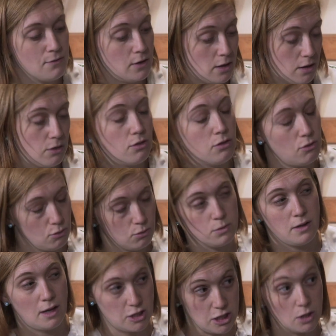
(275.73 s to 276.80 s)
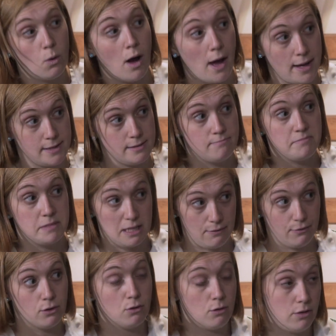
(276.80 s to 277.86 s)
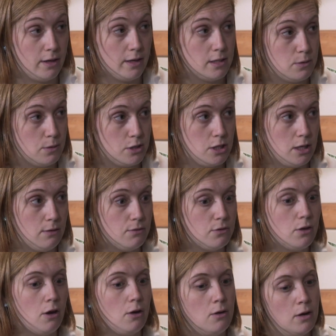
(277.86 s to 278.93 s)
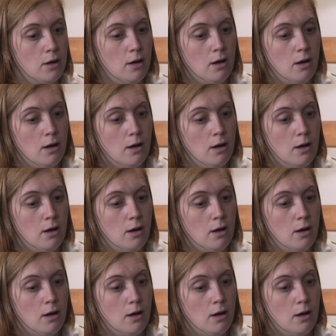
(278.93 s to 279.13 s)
I thought was actually quite a difficult thing to achieve. So